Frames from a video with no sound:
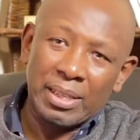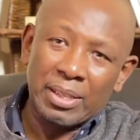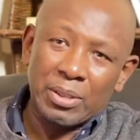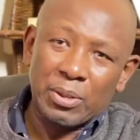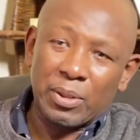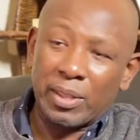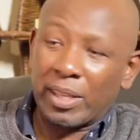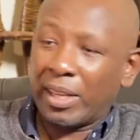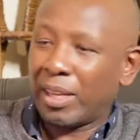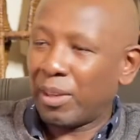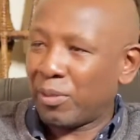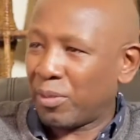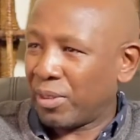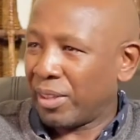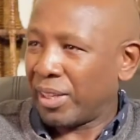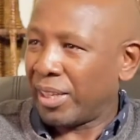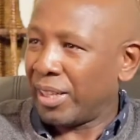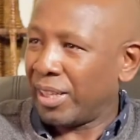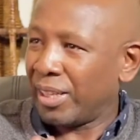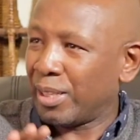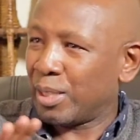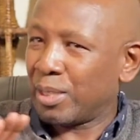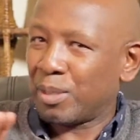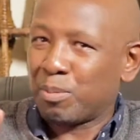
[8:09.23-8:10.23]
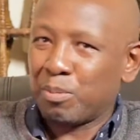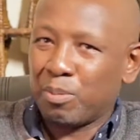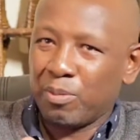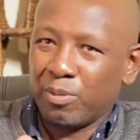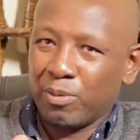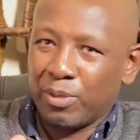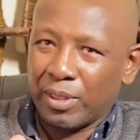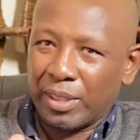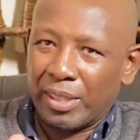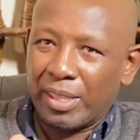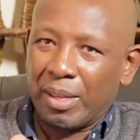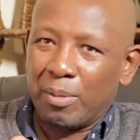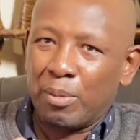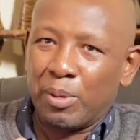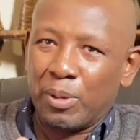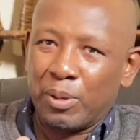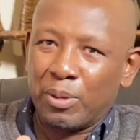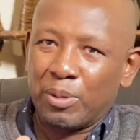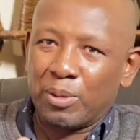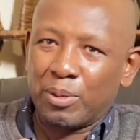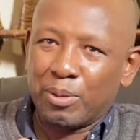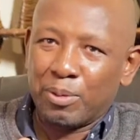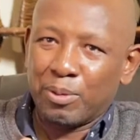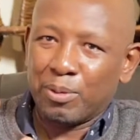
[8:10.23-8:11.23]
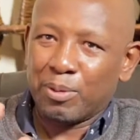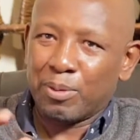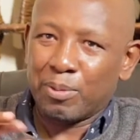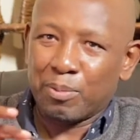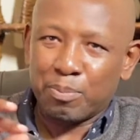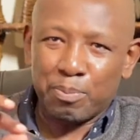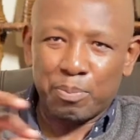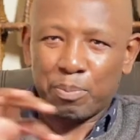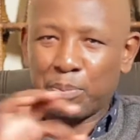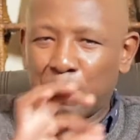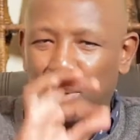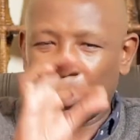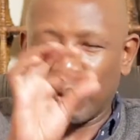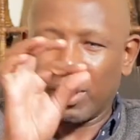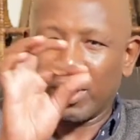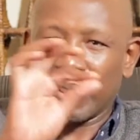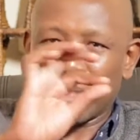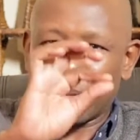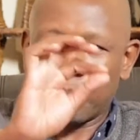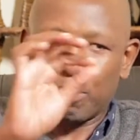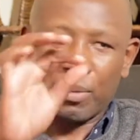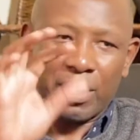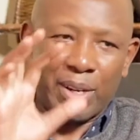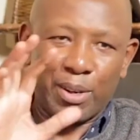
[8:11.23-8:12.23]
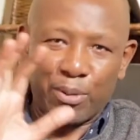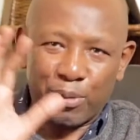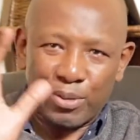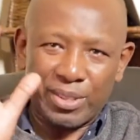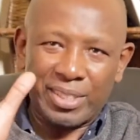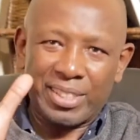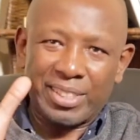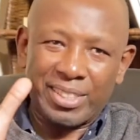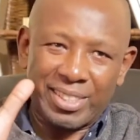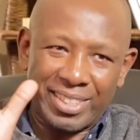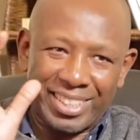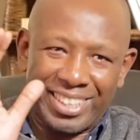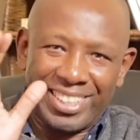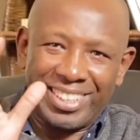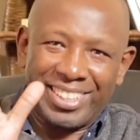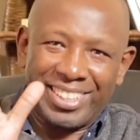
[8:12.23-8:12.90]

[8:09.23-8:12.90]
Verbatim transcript: So they left their nice VW, polished, buffed,